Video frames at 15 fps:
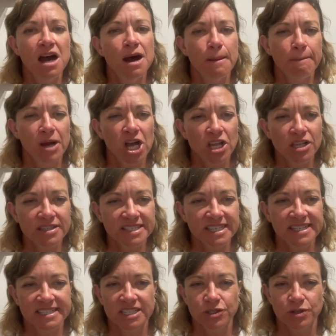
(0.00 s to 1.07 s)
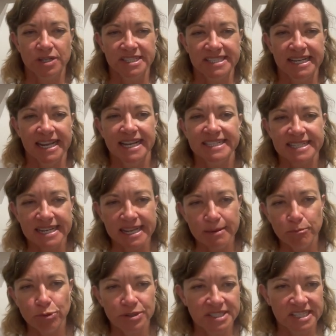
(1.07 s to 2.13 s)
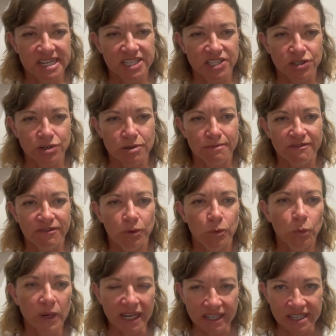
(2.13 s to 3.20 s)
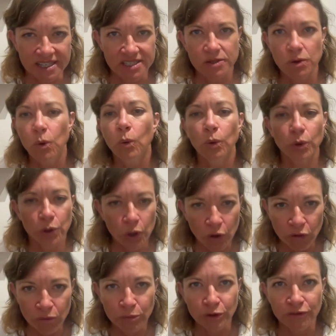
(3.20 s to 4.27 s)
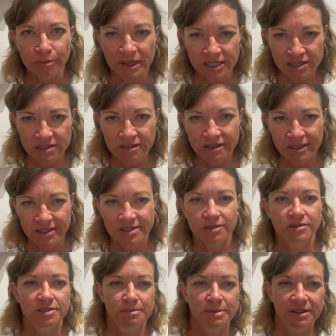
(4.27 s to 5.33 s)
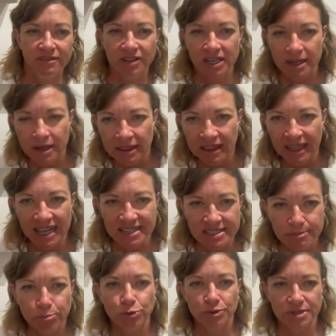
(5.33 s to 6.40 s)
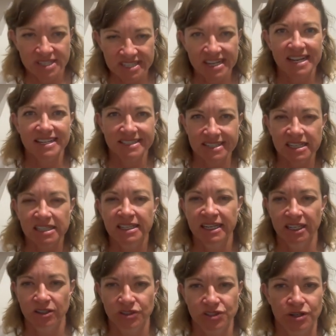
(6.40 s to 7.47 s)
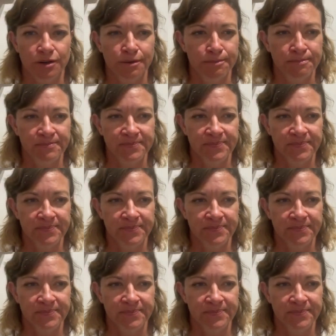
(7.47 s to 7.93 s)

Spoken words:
Palsy is interesting. It's an imprecise term for weakness or no movement. So it's a bit of a less precise clinical term.